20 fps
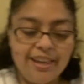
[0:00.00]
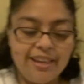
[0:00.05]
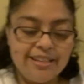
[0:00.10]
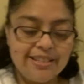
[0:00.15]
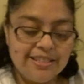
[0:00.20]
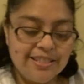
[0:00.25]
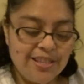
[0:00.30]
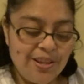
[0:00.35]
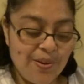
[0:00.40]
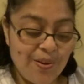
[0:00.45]

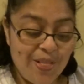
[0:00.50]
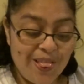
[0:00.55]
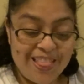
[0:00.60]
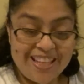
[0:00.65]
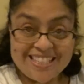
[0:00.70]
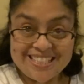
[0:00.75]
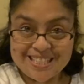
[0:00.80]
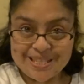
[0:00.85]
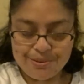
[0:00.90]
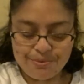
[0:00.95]
So
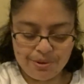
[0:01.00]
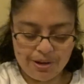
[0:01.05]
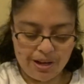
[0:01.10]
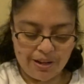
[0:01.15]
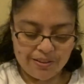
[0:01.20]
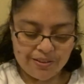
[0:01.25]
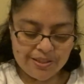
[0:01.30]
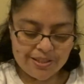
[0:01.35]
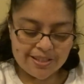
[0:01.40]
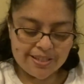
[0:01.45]
let's see what
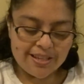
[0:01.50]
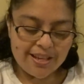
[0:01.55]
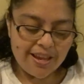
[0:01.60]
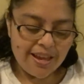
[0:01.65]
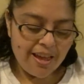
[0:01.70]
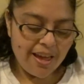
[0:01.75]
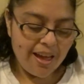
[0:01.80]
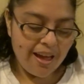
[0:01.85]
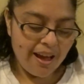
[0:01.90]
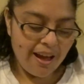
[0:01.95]
else.
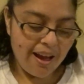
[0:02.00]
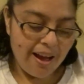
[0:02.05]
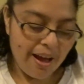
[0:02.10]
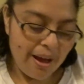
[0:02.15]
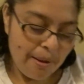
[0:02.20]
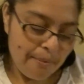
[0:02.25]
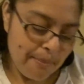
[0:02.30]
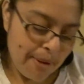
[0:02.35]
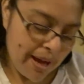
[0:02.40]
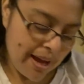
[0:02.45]

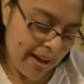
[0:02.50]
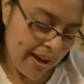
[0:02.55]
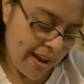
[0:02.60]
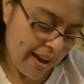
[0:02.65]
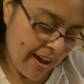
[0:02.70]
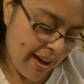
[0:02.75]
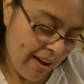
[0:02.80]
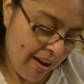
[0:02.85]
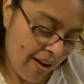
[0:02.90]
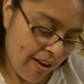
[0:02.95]

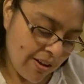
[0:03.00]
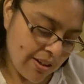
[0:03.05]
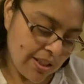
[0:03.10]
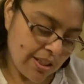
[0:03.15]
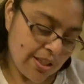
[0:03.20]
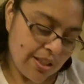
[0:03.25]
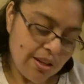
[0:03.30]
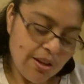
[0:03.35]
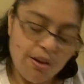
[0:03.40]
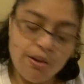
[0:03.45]

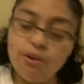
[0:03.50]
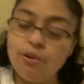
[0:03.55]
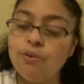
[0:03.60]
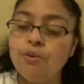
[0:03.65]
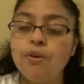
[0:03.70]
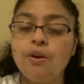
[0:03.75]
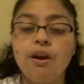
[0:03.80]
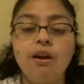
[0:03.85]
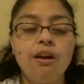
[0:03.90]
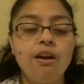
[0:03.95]

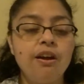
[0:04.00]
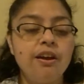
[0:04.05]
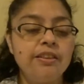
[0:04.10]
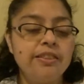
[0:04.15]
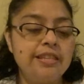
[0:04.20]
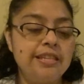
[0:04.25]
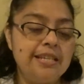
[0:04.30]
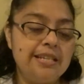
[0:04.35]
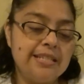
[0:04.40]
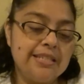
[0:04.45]
Also are
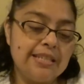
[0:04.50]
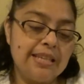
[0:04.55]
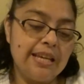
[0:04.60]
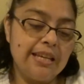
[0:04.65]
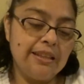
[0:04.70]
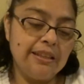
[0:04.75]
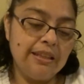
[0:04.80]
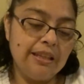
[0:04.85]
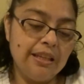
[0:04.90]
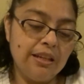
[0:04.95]
these
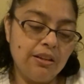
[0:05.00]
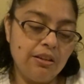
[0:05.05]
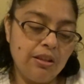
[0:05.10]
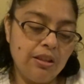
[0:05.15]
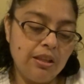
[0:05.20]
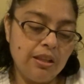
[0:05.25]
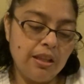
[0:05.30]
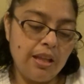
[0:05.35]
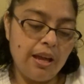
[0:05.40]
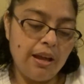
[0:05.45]

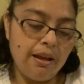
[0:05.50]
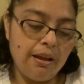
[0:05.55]
little,